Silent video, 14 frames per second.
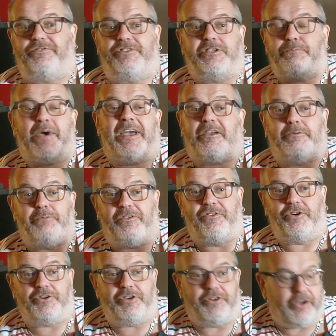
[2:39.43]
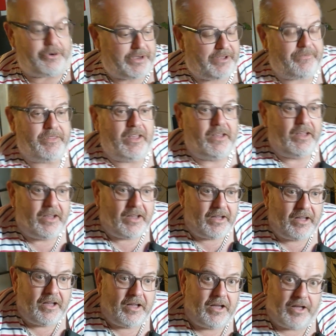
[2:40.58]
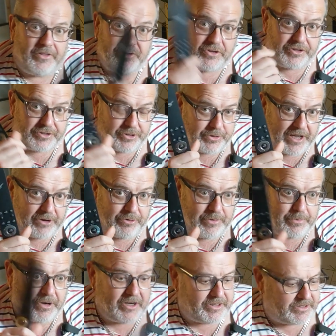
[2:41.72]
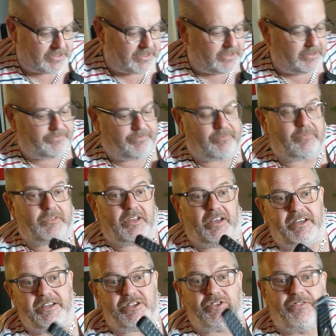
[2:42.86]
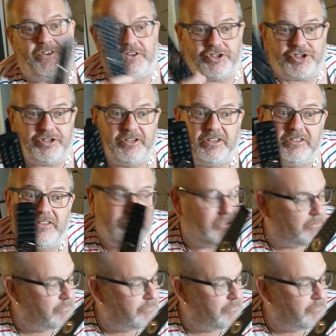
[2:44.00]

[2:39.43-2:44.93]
spec before you know it. You do get a remote. It's functional,